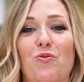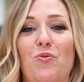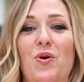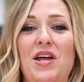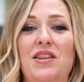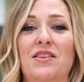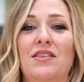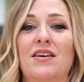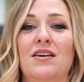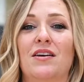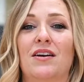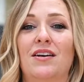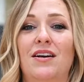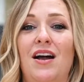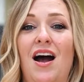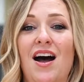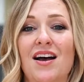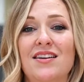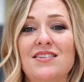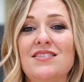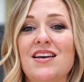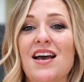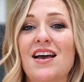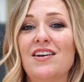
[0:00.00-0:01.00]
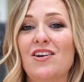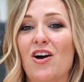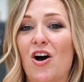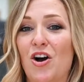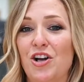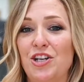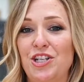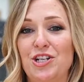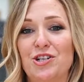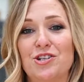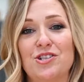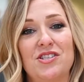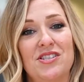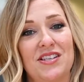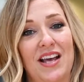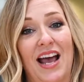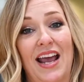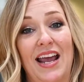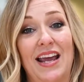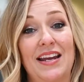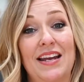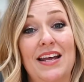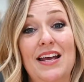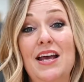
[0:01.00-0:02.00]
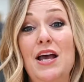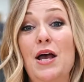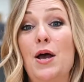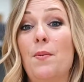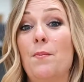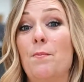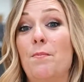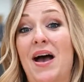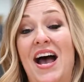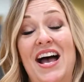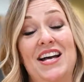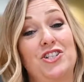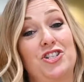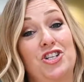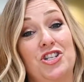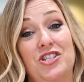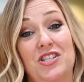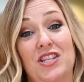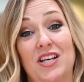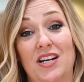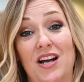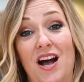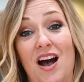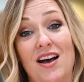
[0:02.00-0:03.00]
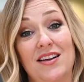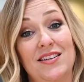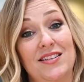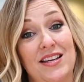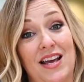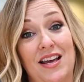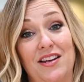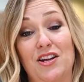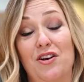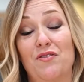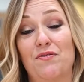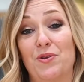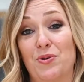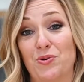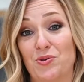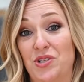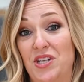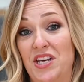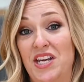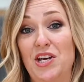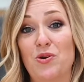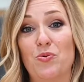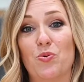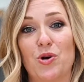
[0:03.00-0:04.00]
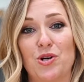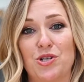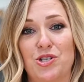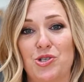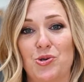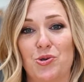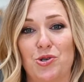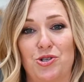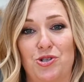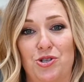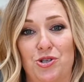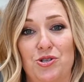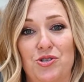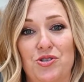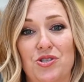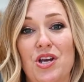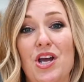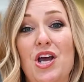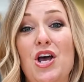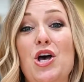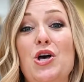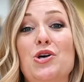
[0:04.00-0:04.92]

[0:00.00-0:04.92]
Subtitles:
when the content on your site matches the content of those keyword searches.